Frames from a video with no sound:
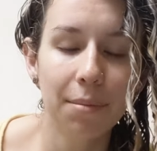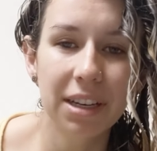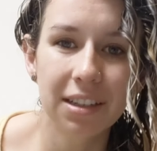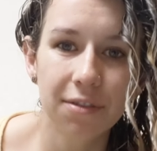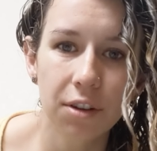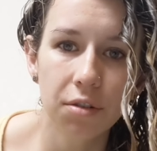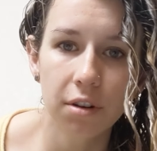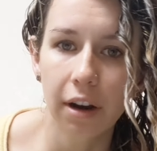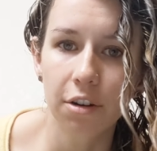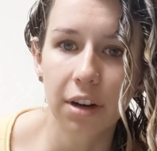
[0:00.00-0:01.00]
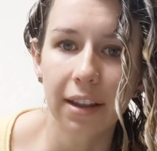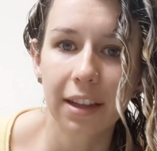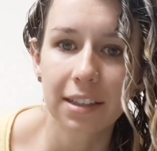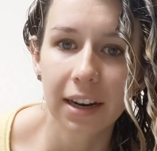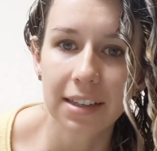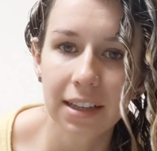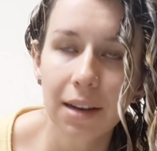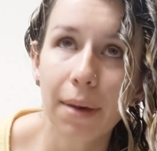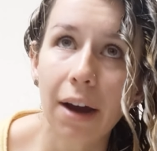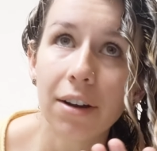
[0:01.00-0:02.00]
hammock diffuse or air dry. That's the nice
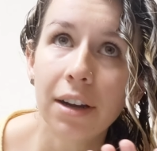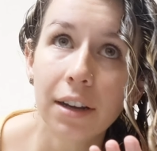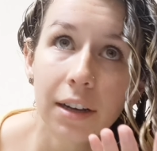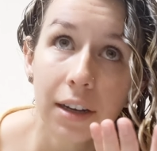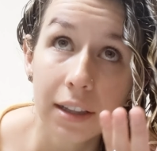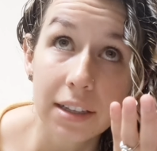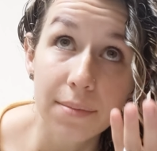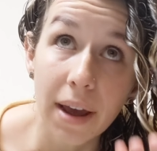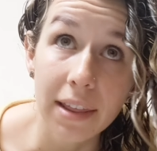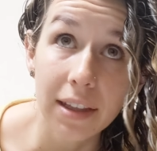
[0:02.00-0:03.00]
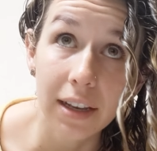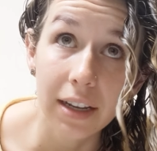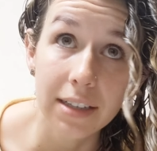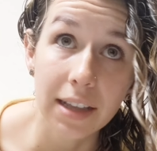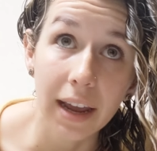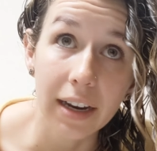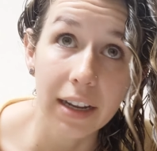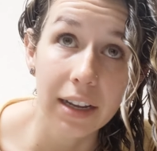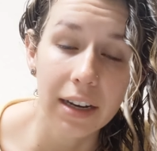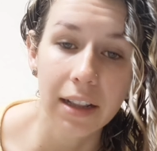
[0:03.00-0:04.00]
thing about this method, is
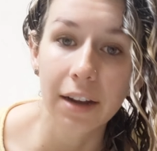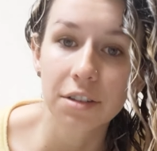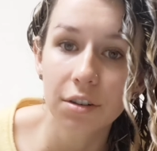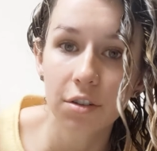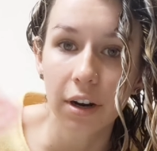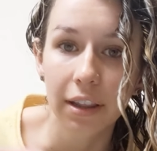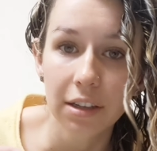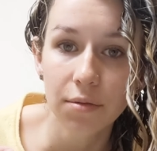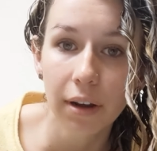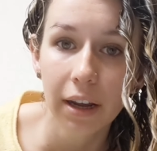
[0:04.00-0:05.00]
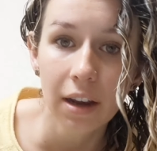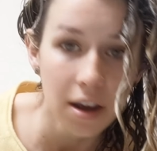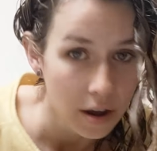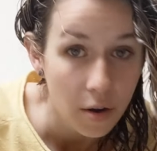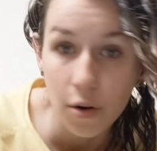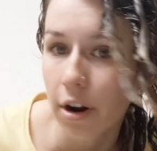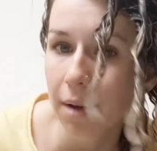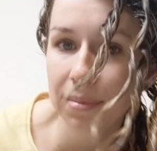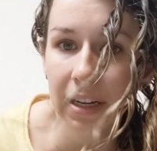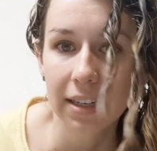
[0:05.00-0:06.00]
that it allows you to dry this way
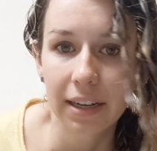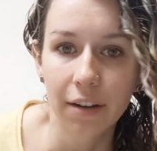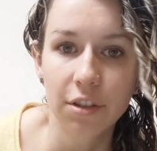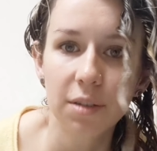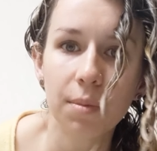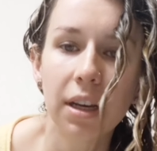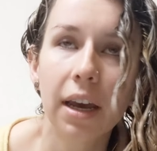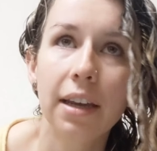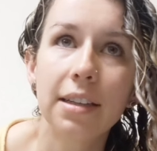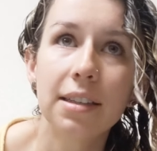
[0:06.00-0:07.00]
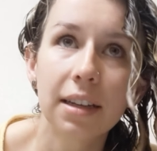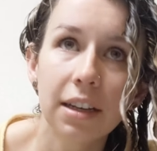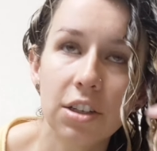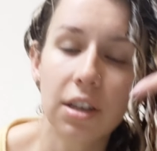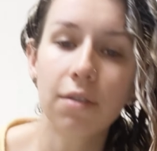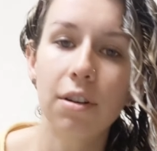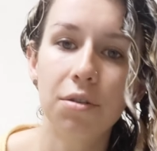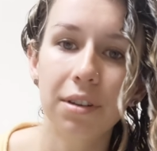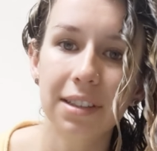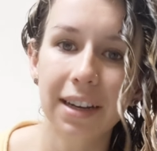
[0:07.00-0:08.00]
or upside down, just because each
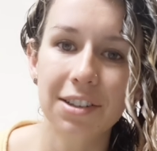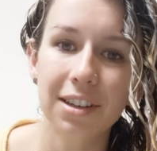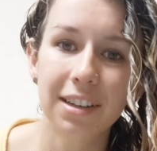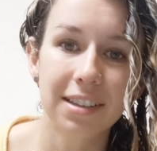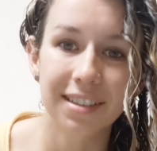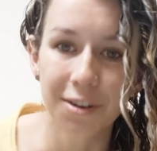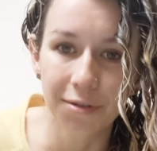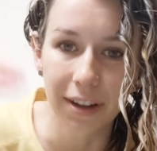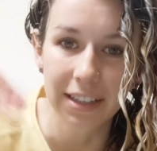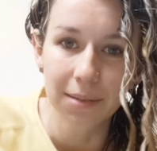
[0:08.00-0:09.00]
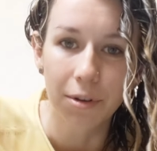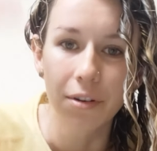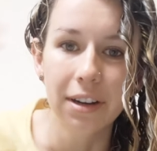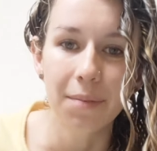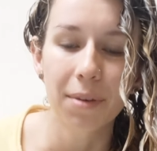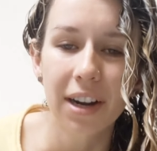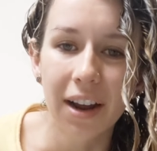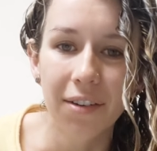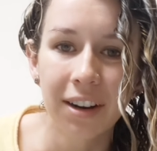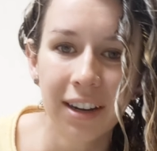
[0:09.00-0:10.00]
individual section is so flexible going up or
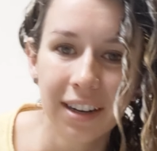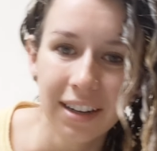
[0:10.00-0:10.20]
down.